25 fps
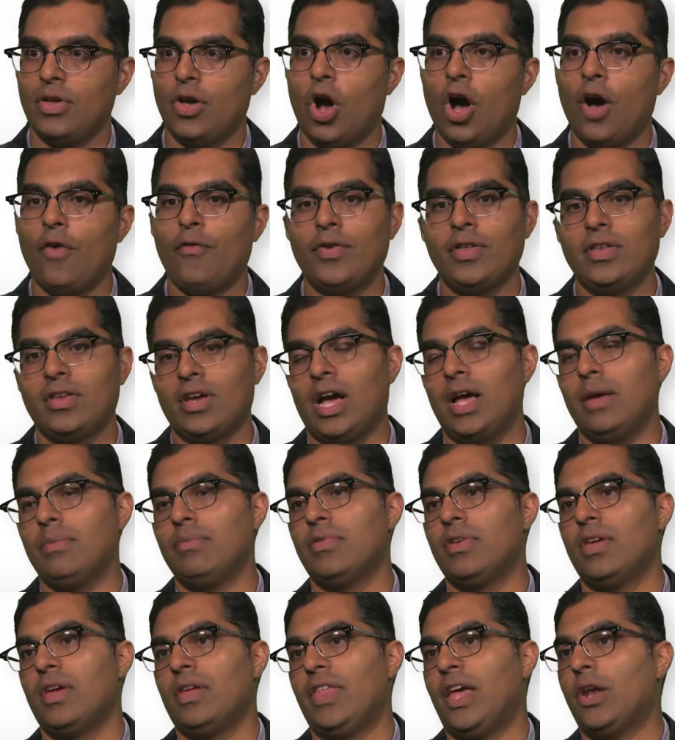
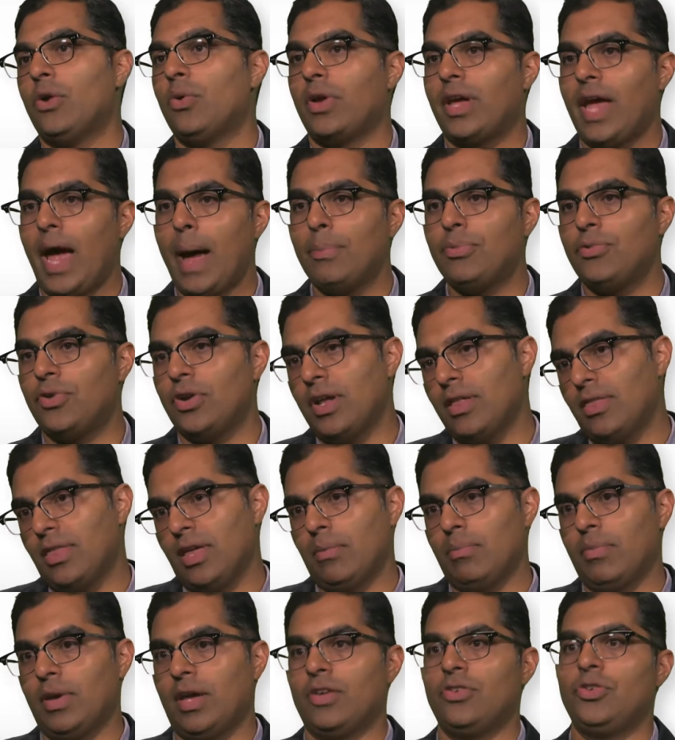oftentimes they don't capture
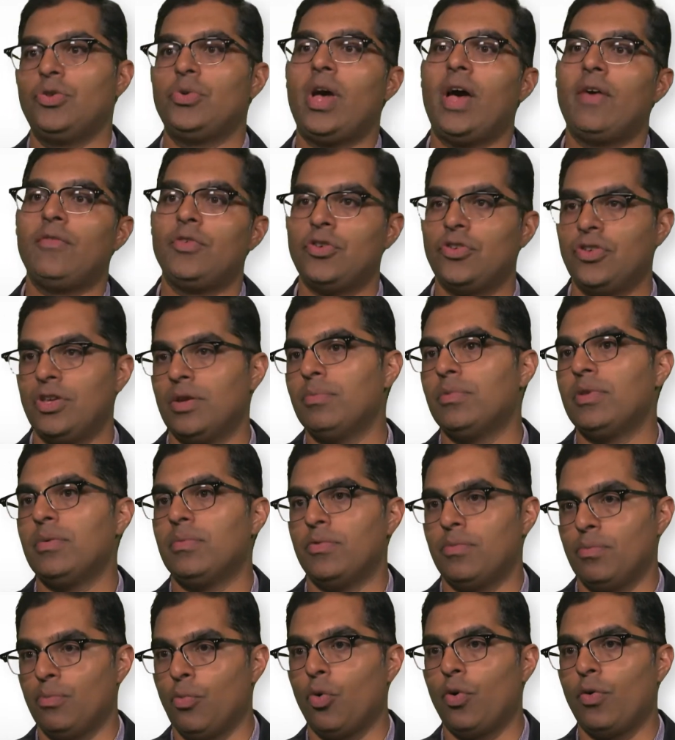anything because you have your
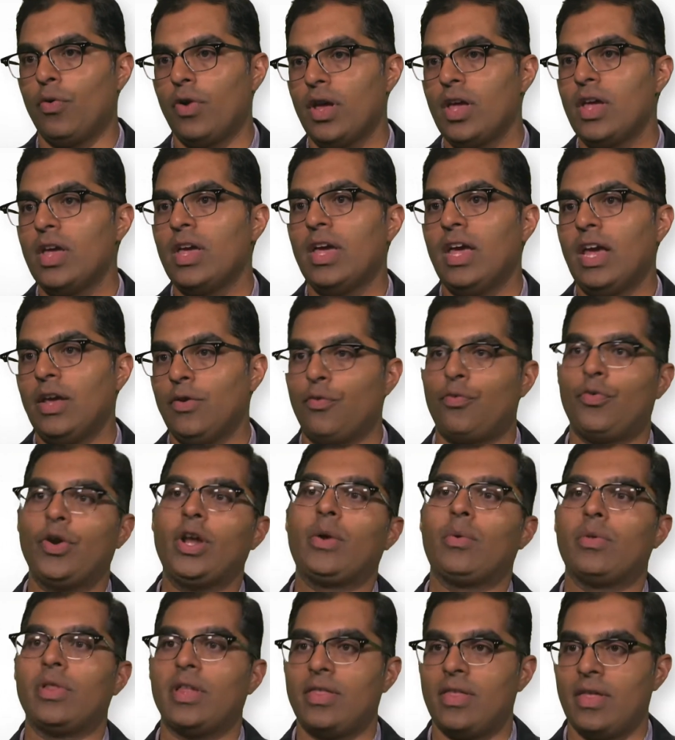symptoms more
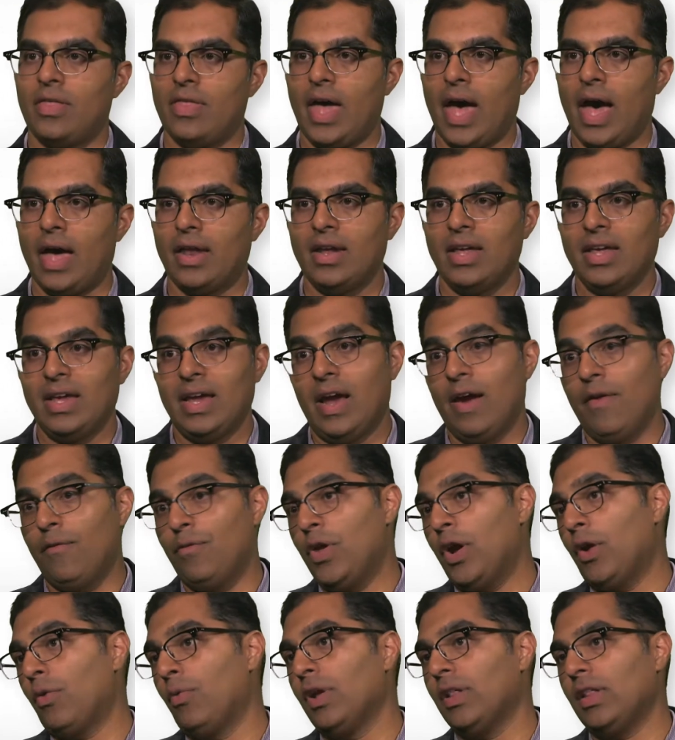infrequently than that. If
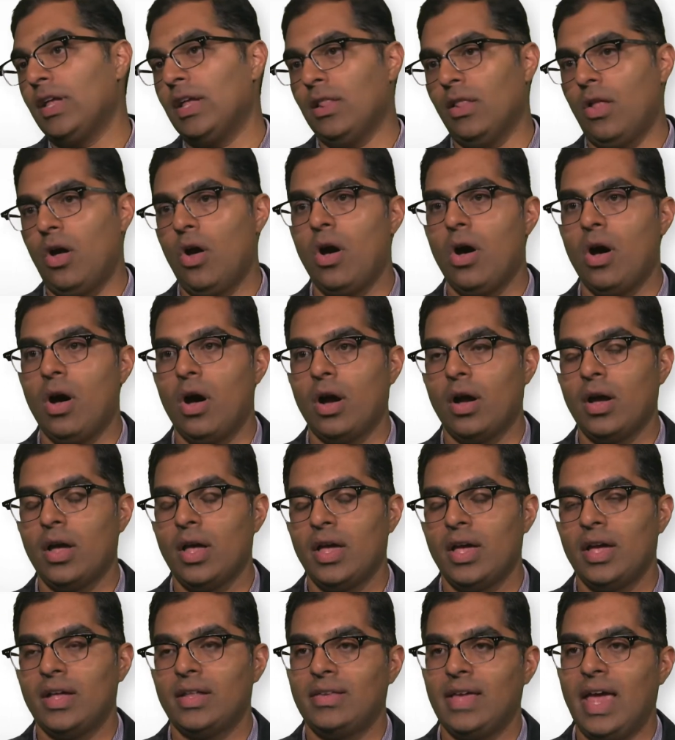they're really long,
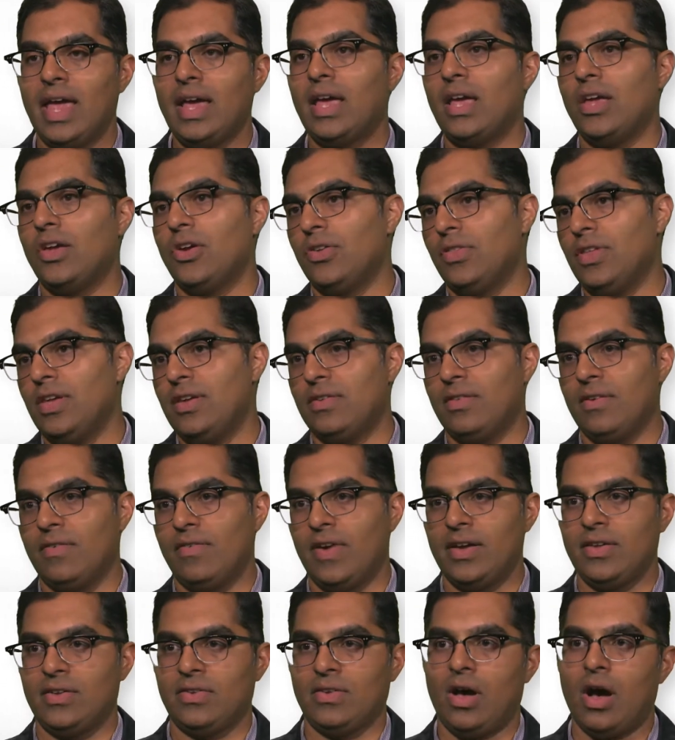taking your, these
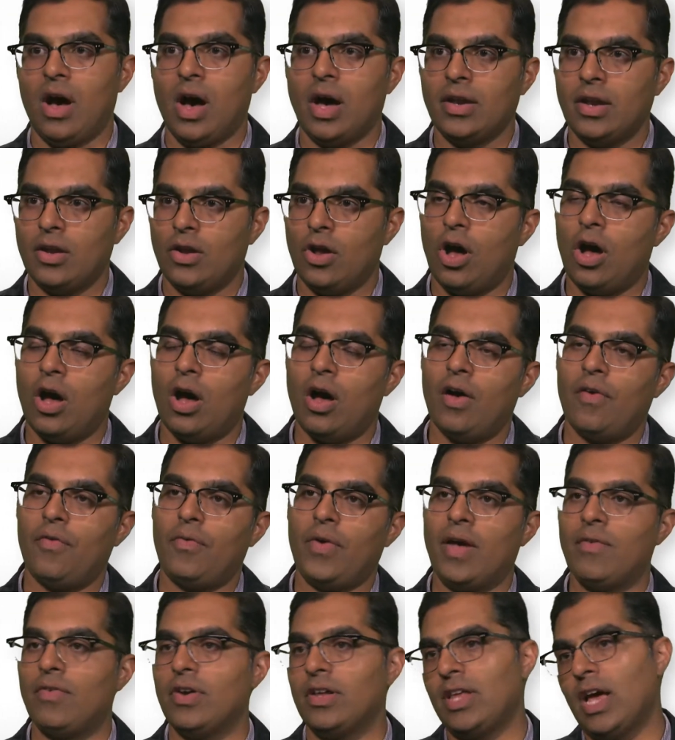devices on and off
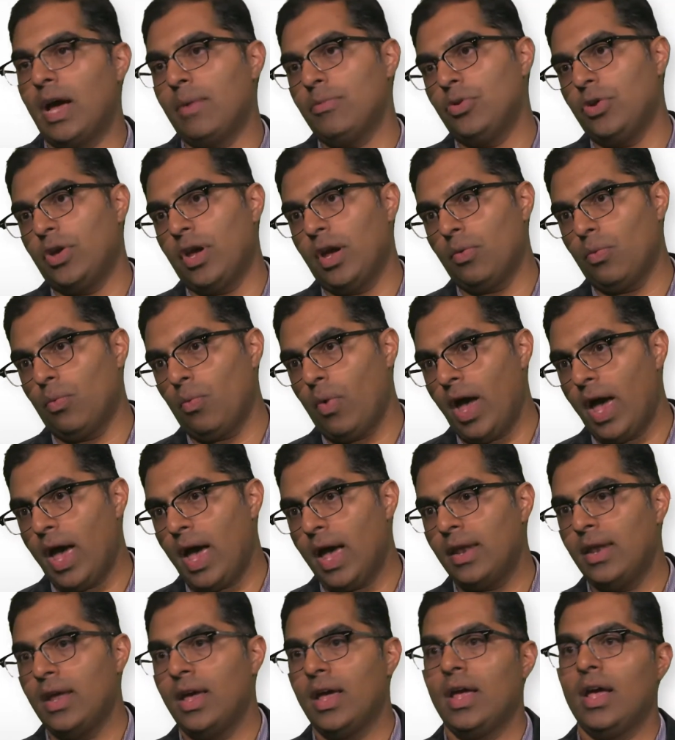every time you get
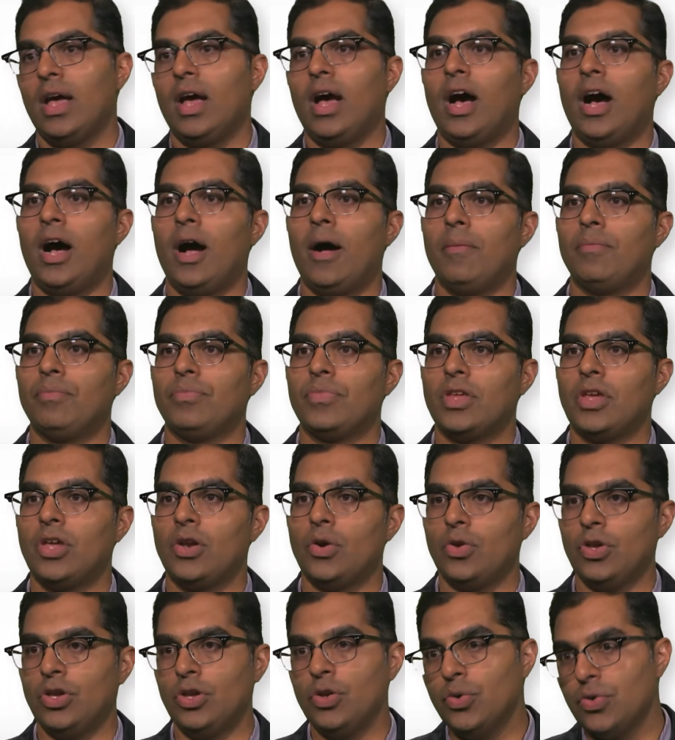wet, um, you
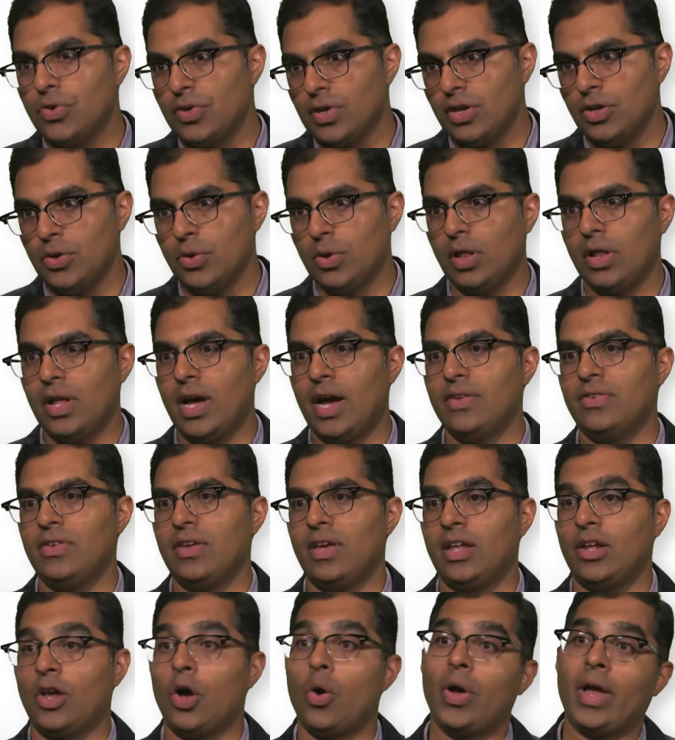know, use,
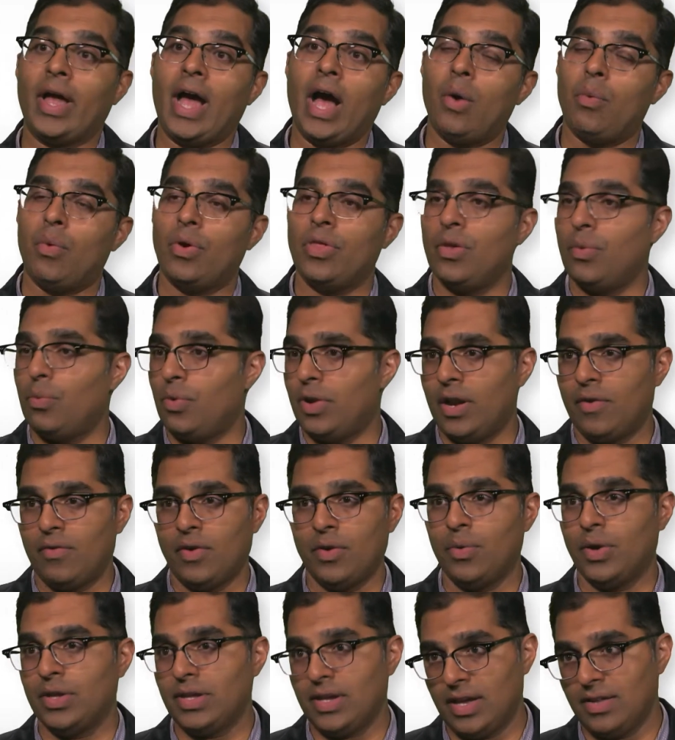utilizing it, going out with it when
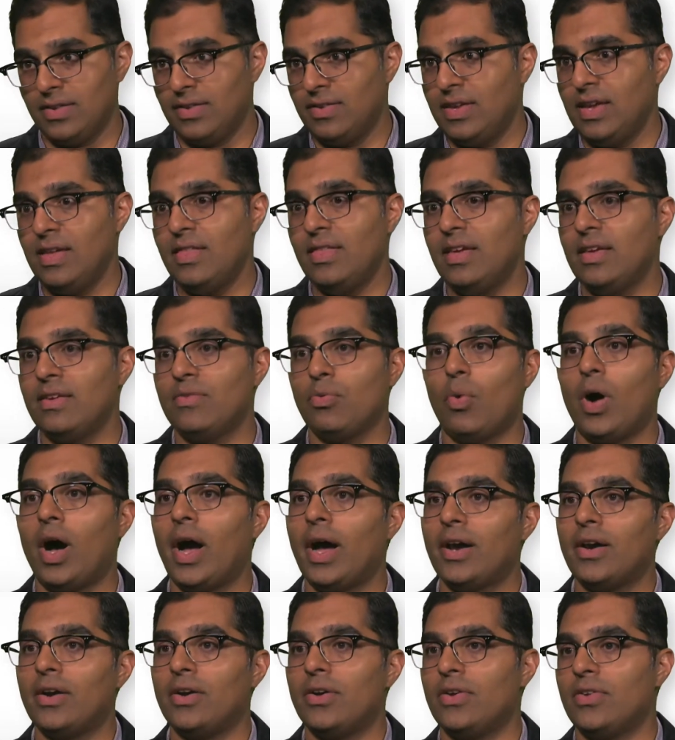everyone can see these
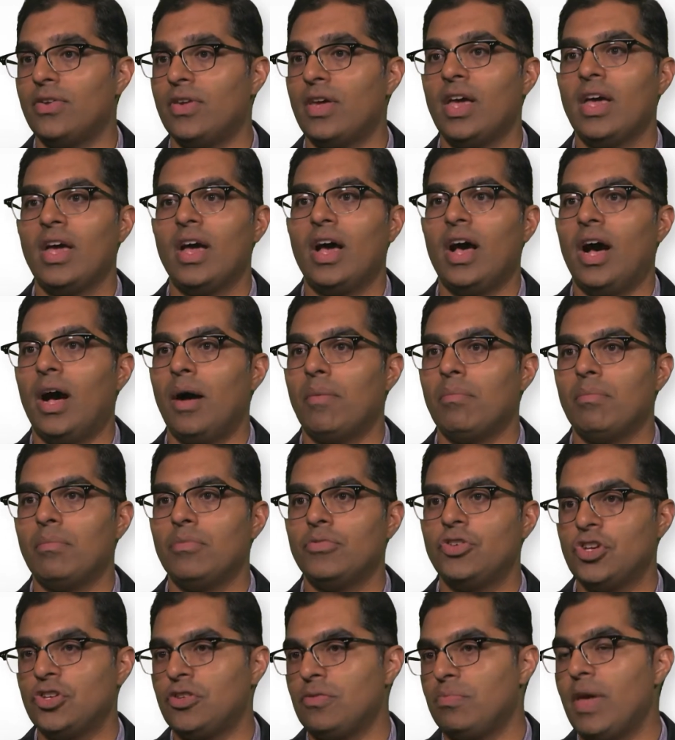wires, um,
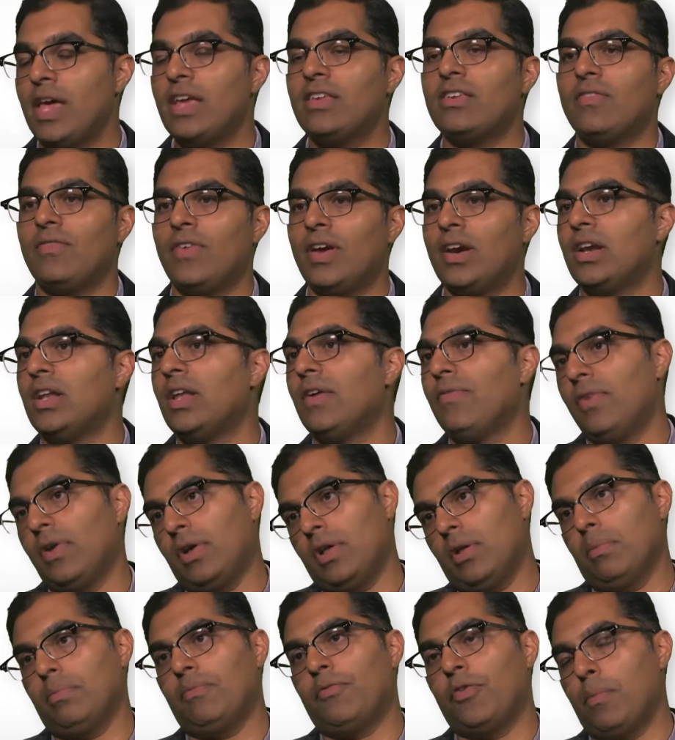just makes it very
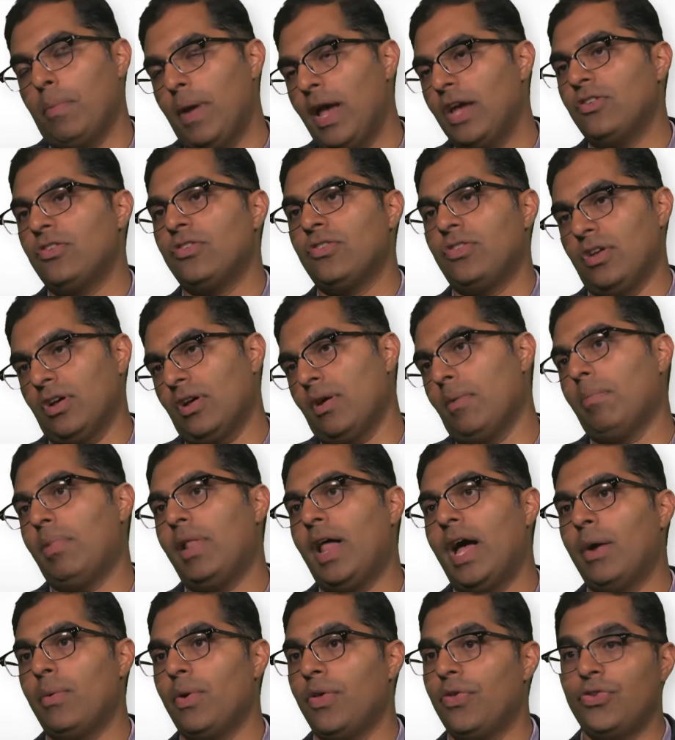difficult for patients to
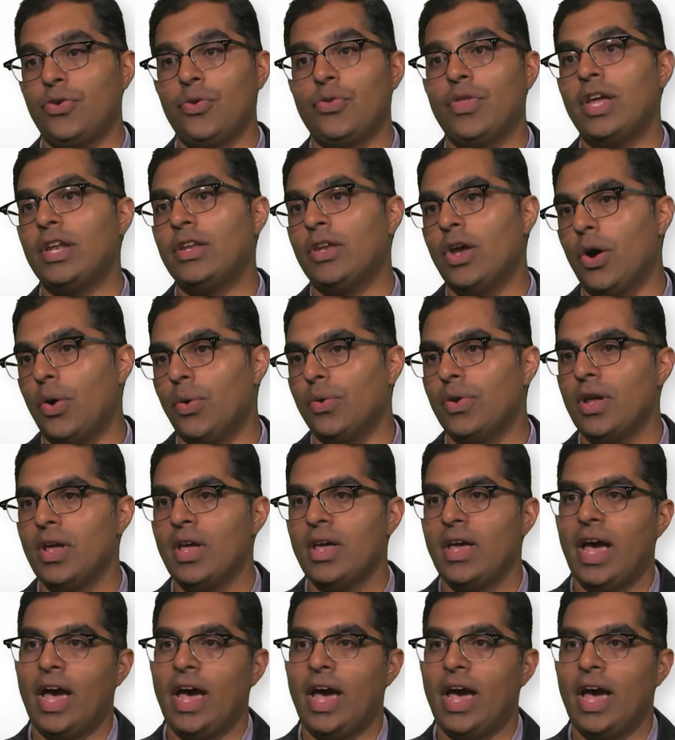comply with, so they don't.